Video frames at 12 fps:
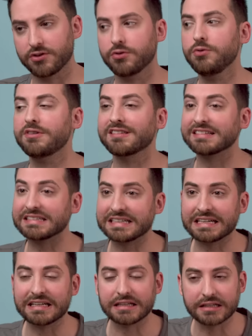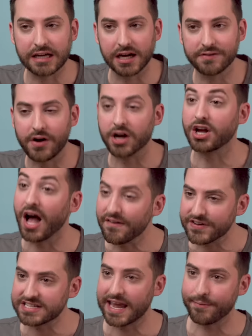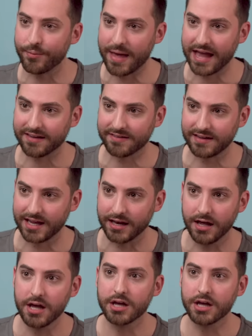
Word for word: and who does not love a coffee table magazine?